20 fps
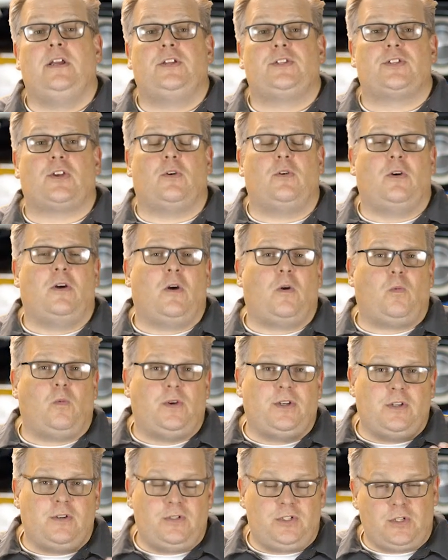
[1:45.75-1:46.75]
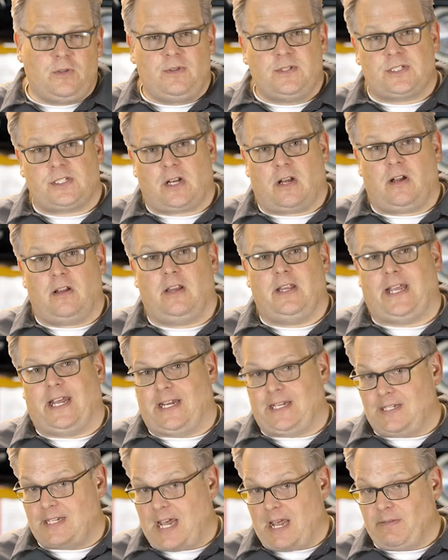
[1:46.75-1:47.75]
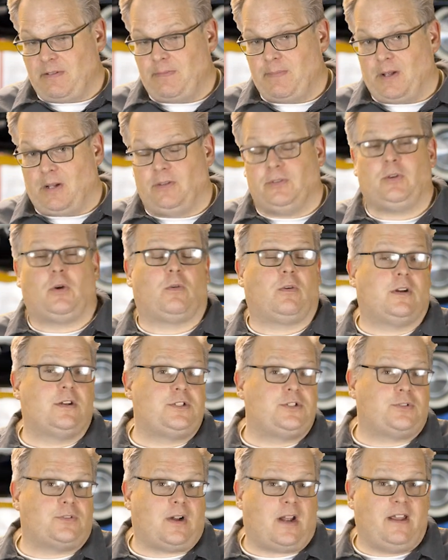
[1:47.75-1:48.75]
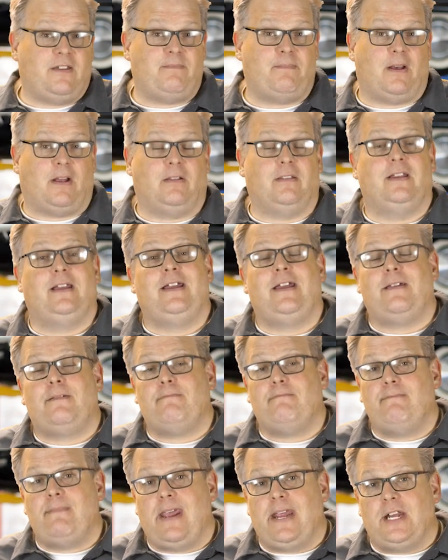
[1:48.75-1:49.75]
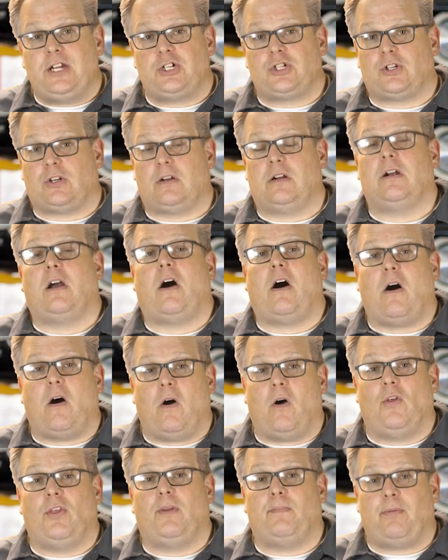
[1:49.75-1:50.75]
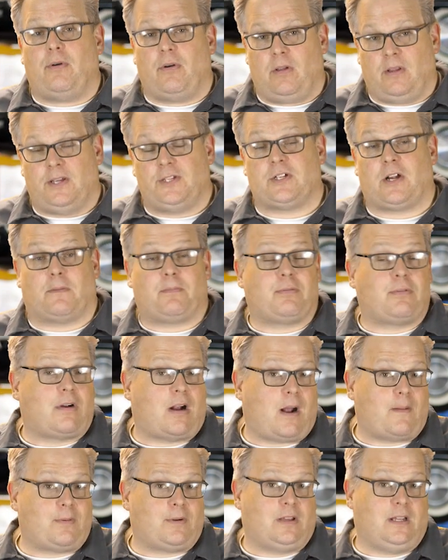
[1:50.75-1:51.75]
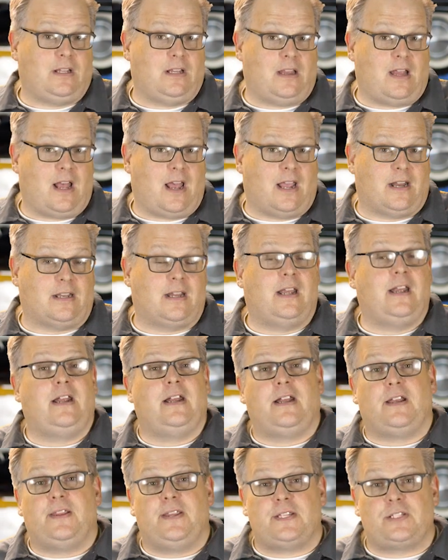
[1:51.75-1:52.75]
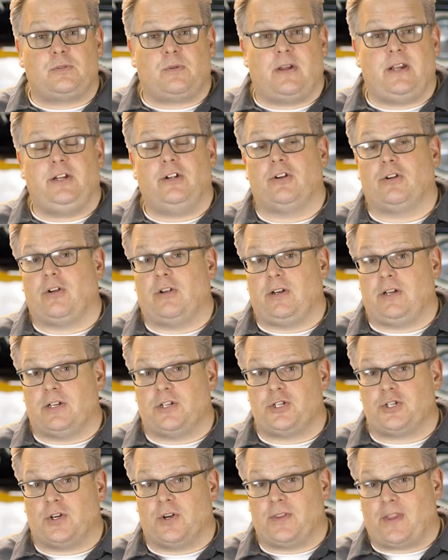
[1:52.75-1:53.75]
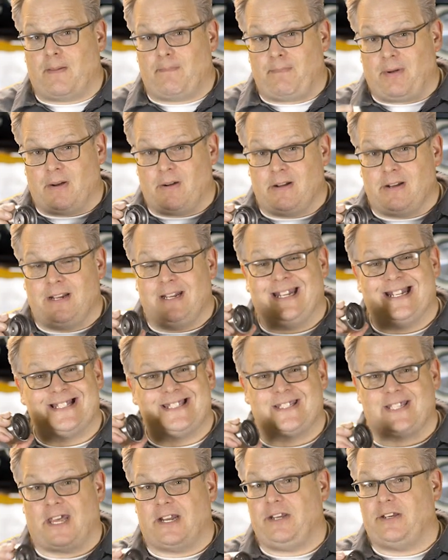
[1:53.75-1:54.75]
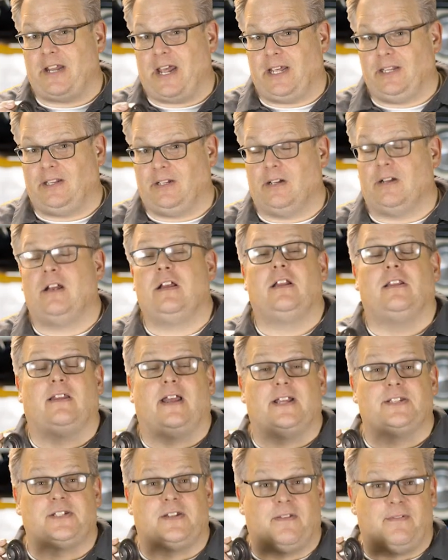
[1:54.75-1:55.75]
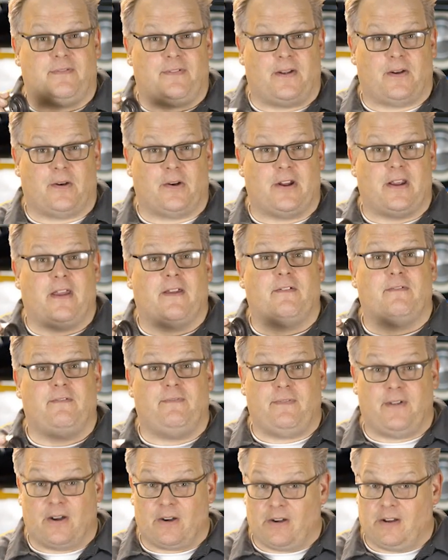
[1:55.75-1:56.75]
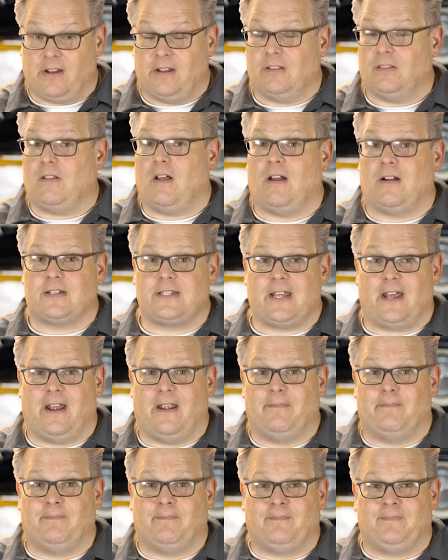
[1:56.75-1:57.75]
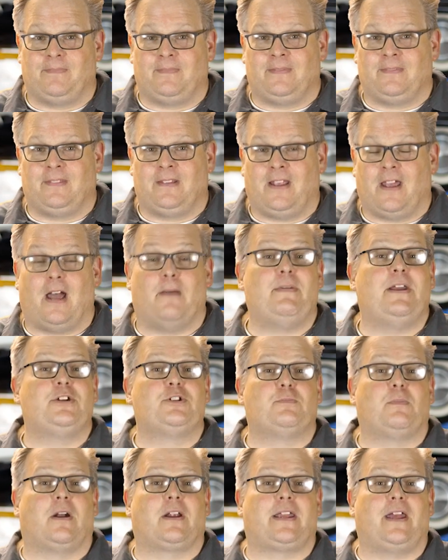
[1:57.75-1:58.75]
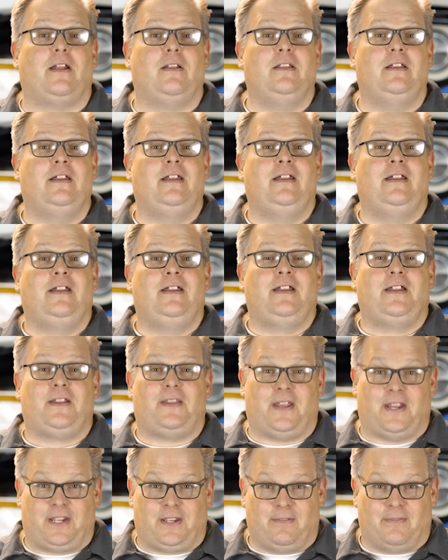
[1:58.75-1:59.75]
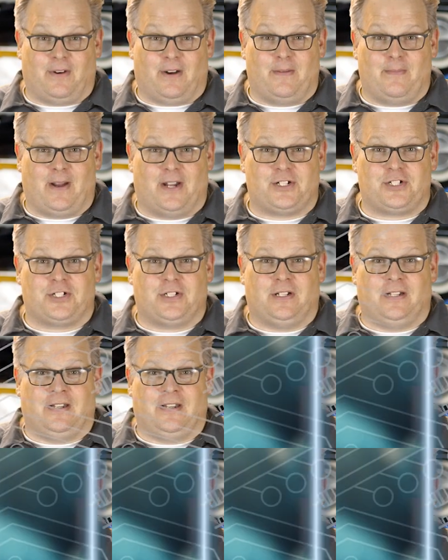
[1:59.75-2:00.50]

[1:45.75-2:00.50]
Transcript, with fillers: So, when you do install a timing belt or a drive belt, make sure all the pulleys are properly aligned. This way, you're going to ensure that bearing and side and idler last a very, very long time. I'm Andrew Markel. Thank you very much.